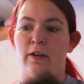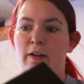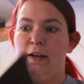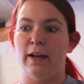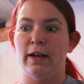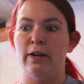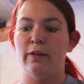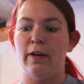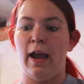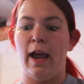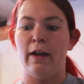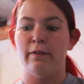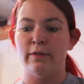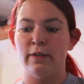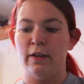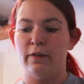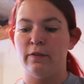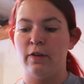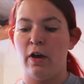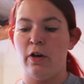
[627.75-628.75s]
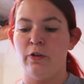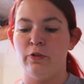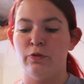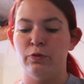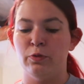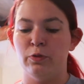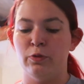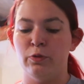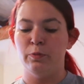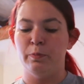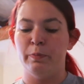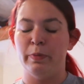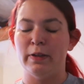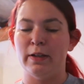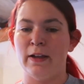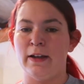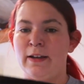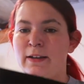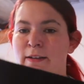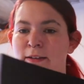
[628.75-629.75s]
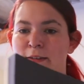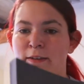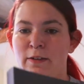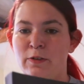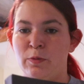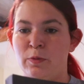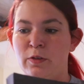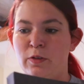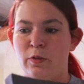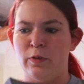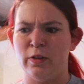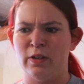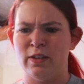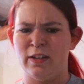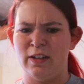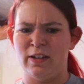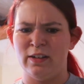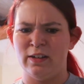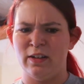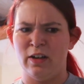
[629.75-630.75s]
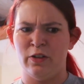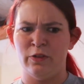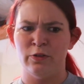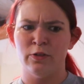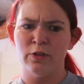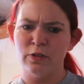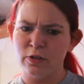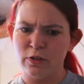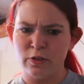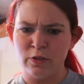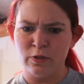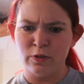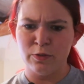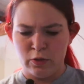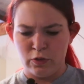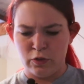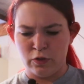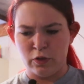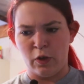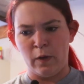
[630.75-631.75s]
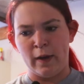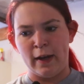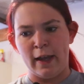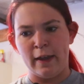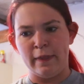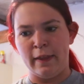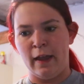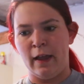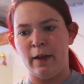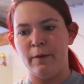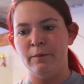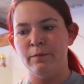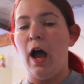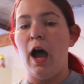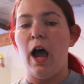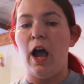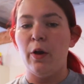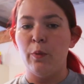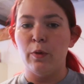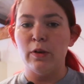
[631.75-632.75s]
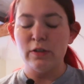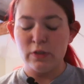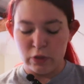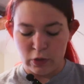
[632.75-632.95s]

Like I don't have to have college rolled, but like this was only like $1 or $2. So I got that. I was